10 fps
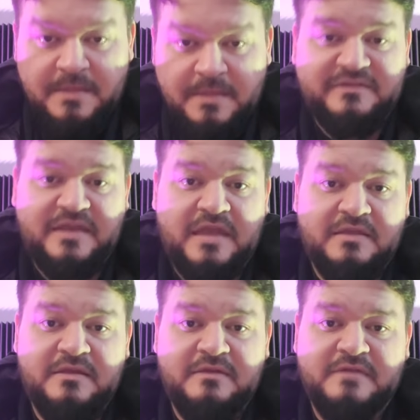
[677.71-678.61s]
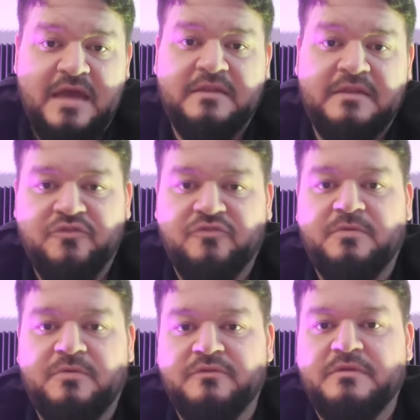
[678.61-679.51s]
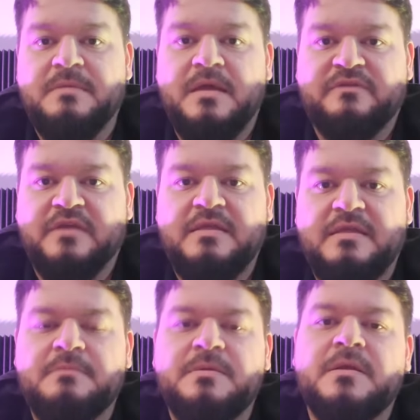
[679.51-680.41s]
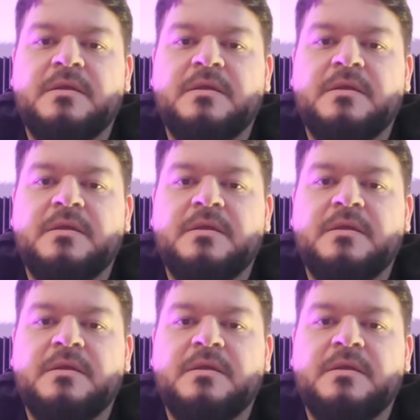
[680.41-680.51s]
I'm not saying that he's not a dangerous person. I'm not saying that, but